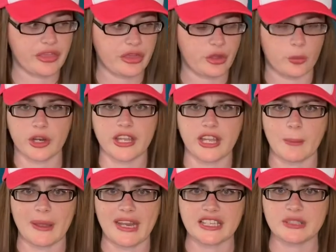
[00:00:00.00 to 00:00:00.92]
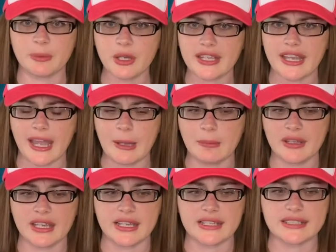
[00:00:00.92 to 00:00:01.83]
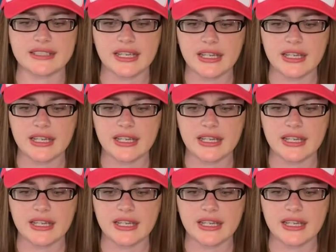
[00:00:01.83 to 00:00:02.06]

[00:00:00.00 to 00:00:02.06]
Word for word: the working on my next book game because